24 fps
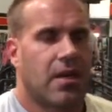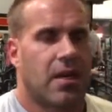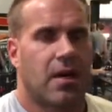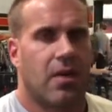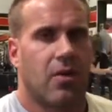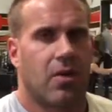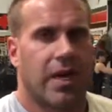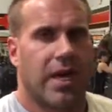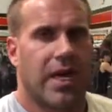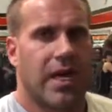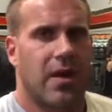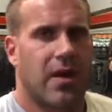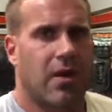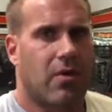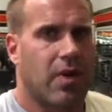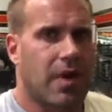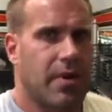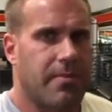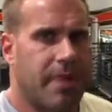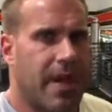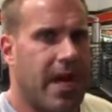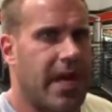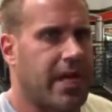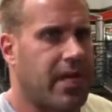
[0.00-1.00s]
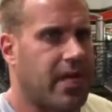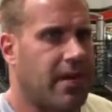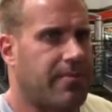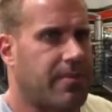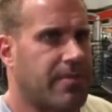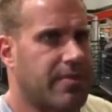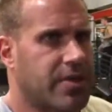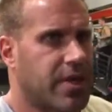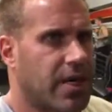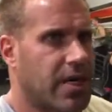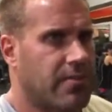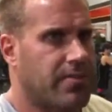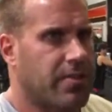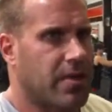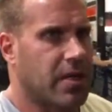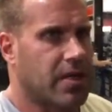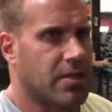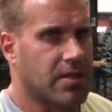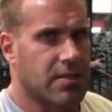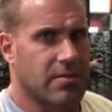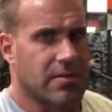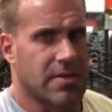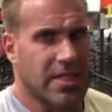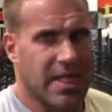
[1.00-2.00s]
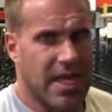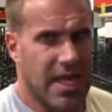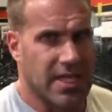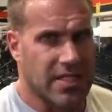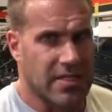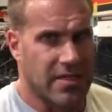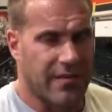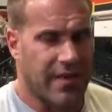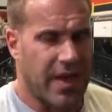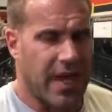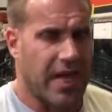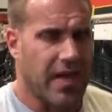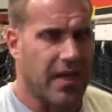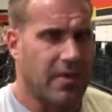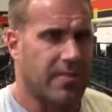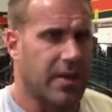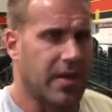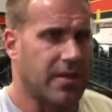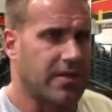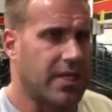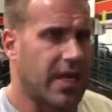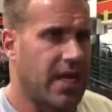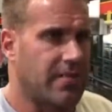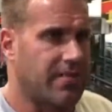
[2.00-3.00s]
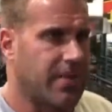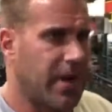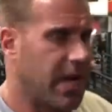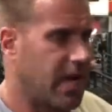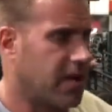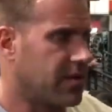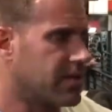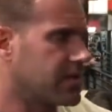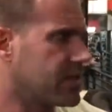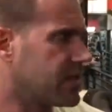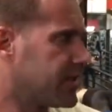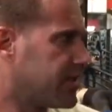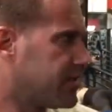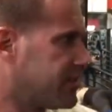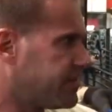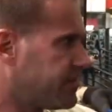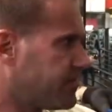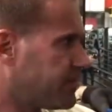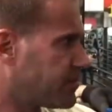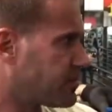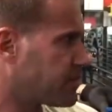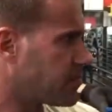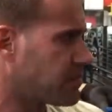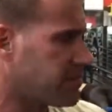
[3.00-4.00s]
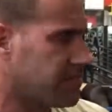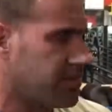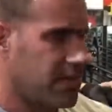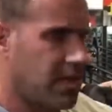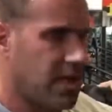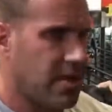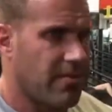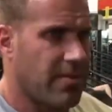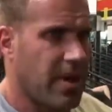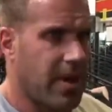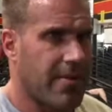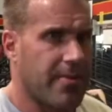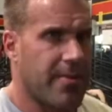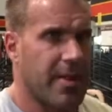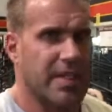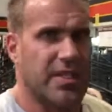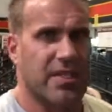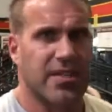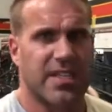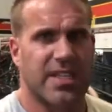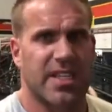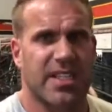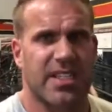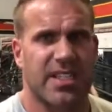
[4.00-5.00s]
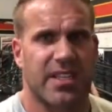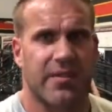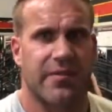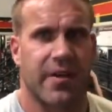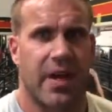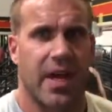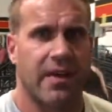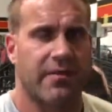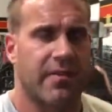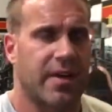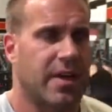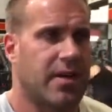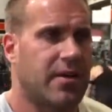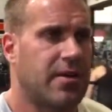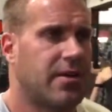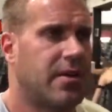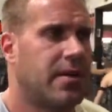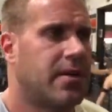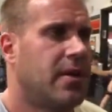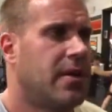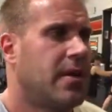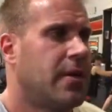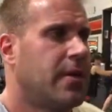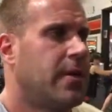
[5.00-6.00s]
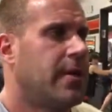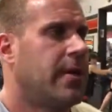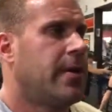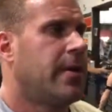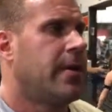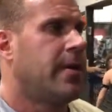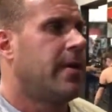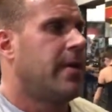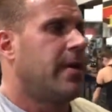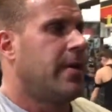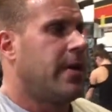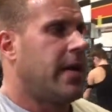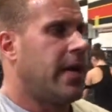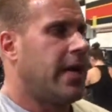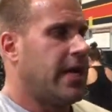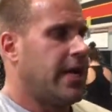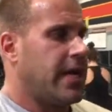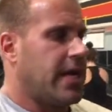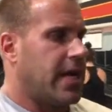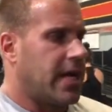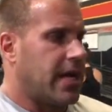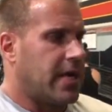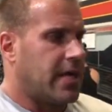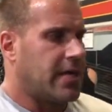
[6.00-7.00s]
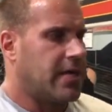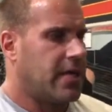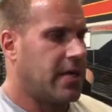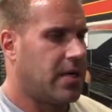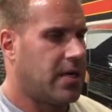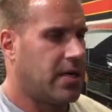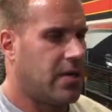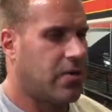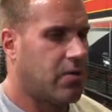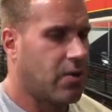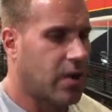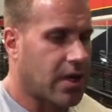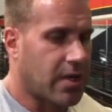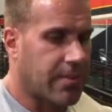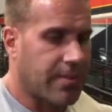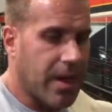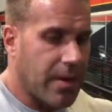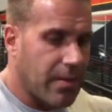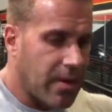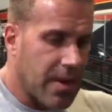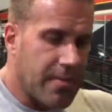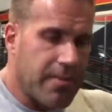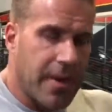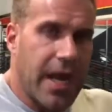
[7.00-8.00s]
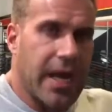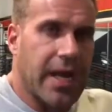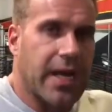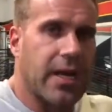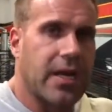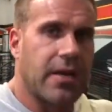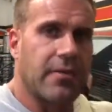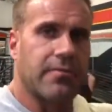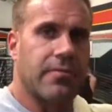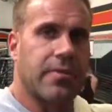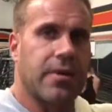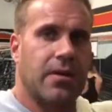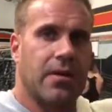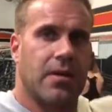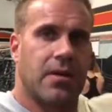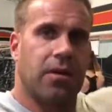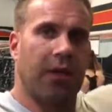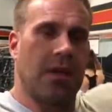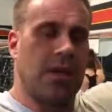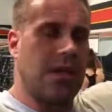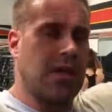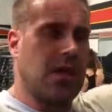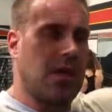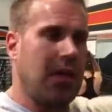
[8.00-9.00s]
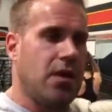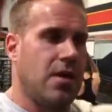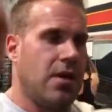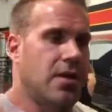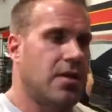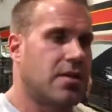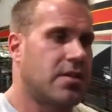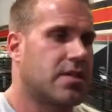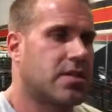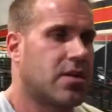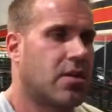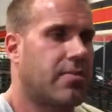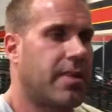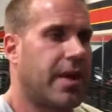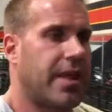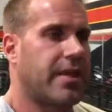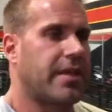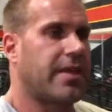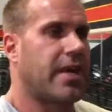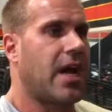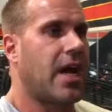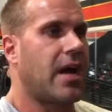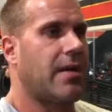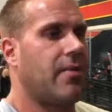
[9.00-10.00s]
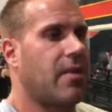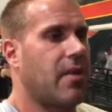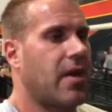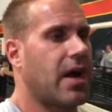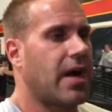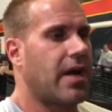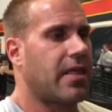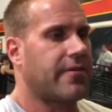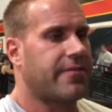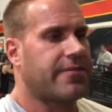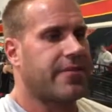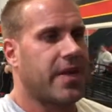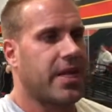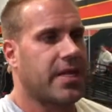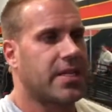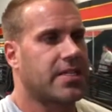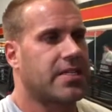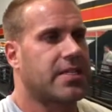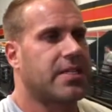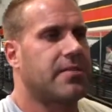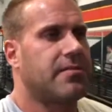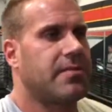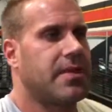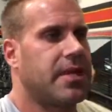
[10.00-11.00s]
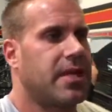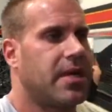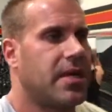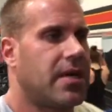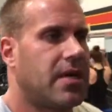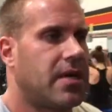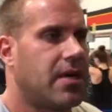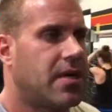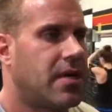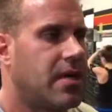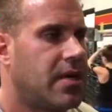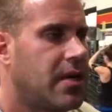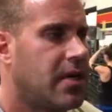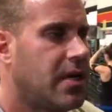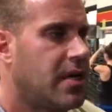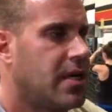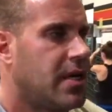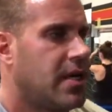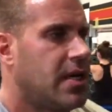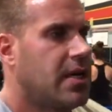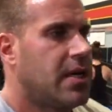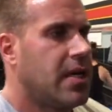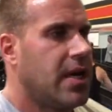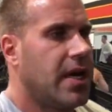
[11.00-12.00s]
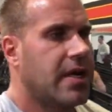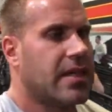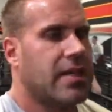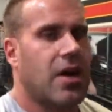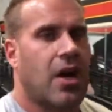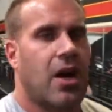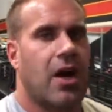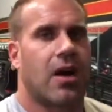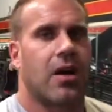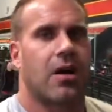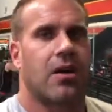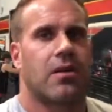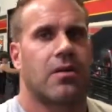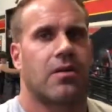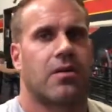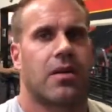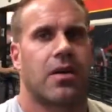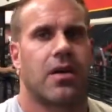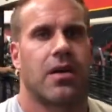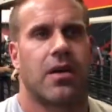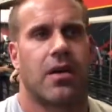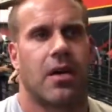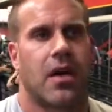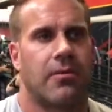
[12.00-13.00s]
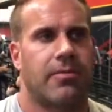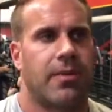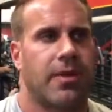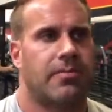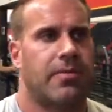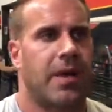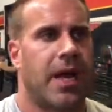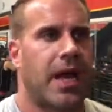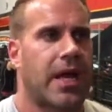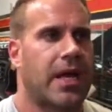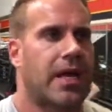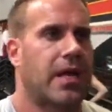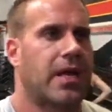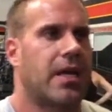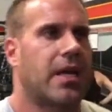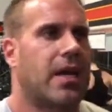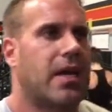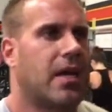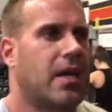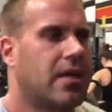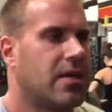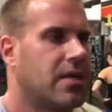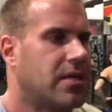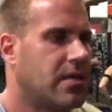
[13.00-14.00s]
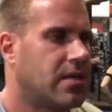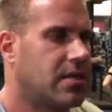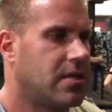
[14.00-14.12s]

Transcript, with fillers: you know, we're getting our way back up. I'm trying to put on some size. I've added about 10 pounds probably about 265 now and uh, working my way back up. So by the time a lot of the fans see me at the Arnold, I'll be back at uh,